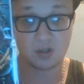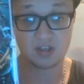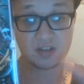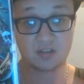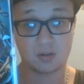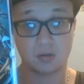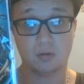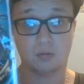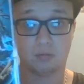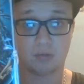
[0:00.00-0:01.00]
just
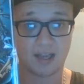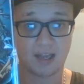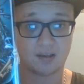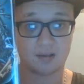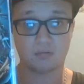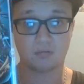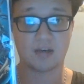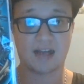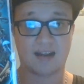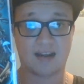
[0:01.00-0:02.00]
to like
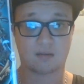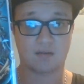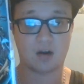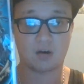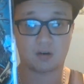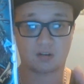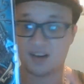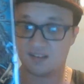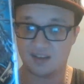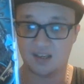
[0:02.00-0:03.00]
relax of how
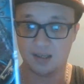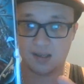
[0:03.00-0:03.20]
crazy